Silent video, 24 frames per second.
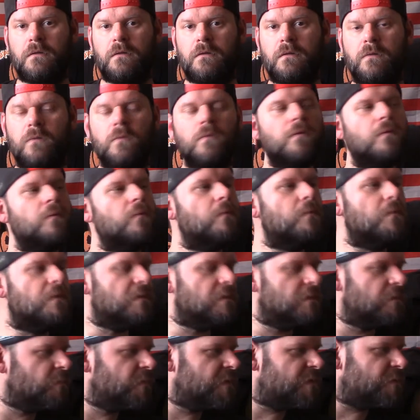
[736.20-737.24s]

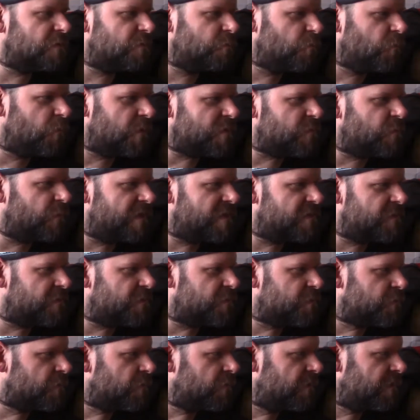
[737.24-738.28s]
Which wizard's
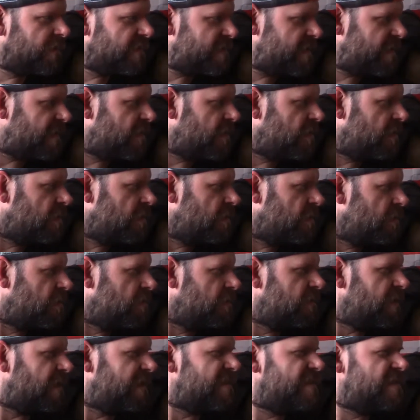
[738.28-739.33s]
rule is it?
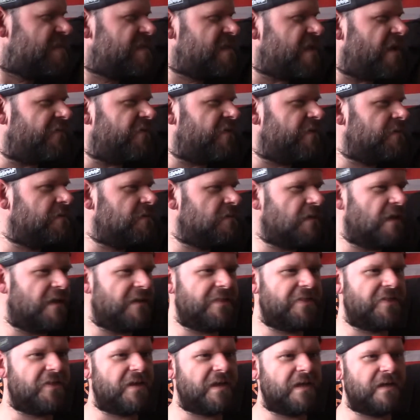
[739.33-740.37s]
Like 7, I
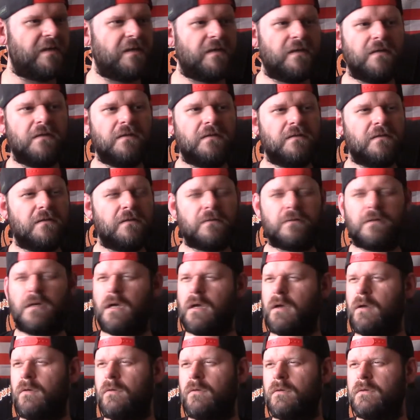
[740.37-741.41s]
think? Or
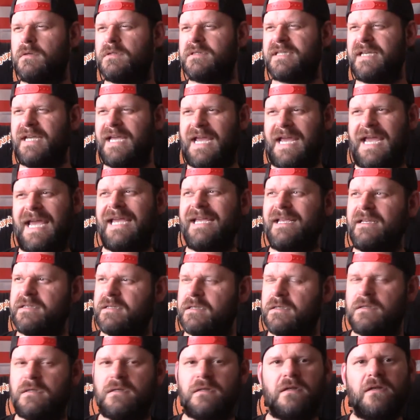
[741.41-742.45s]
no, it's like 8.
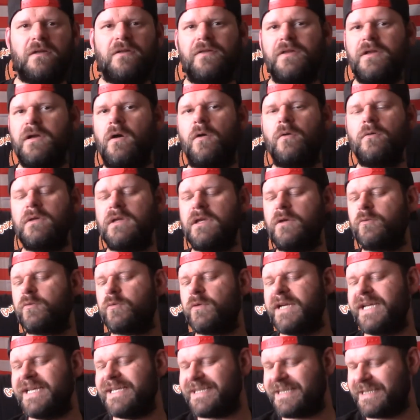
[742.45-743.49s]
The only
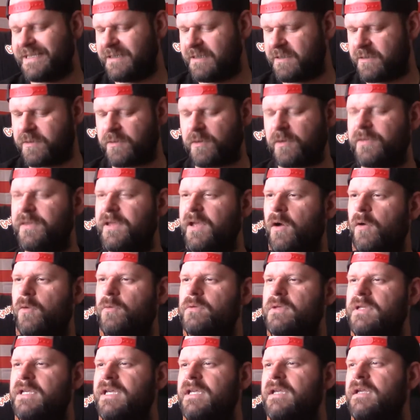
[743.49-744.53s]
reason, or the
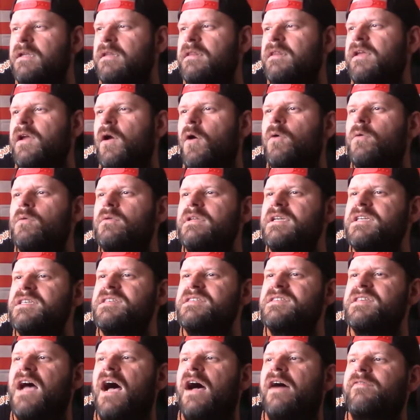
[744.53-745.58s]
only
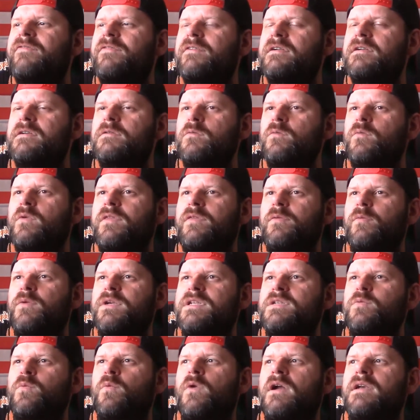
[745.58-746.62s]
sovereign with
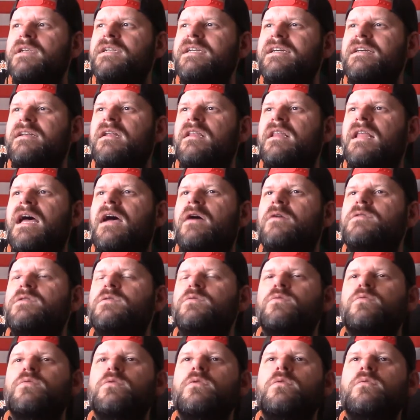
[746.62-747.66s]
which one can allow to
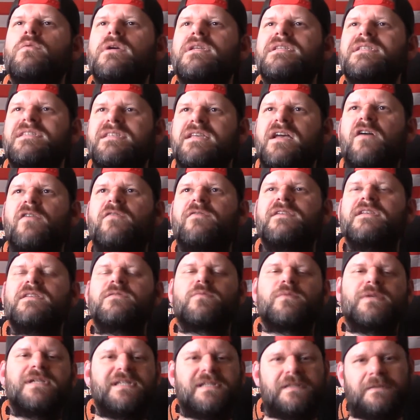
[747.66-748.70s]
rule oneself is
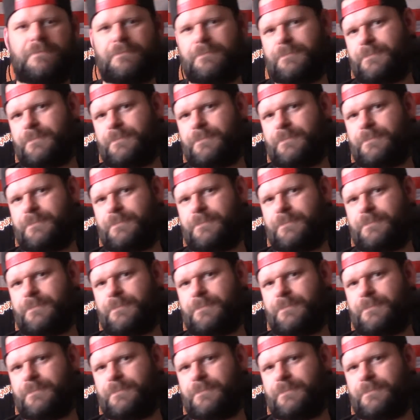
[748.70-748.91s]
reason.